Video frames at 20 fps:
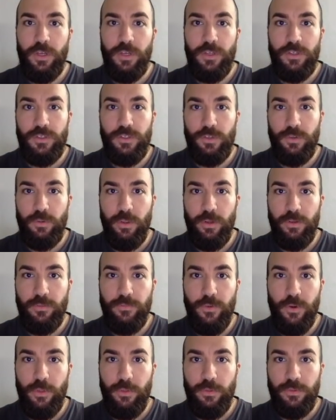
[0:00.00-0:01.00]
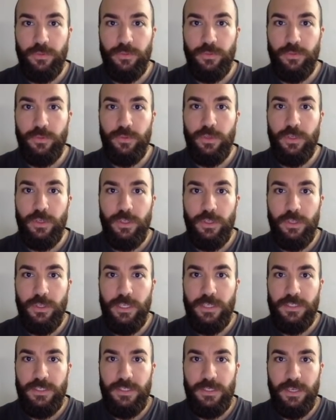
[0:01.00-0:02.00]
So without further ado,
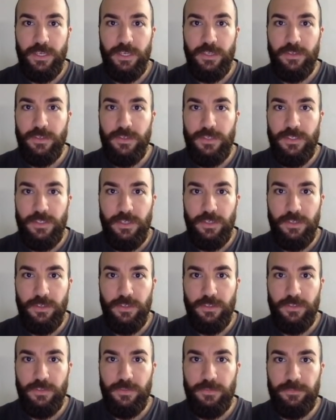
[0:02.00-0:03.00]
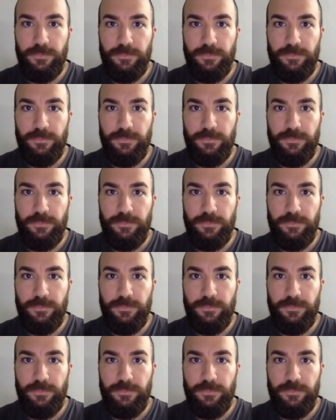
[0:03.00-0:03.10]
let's get started.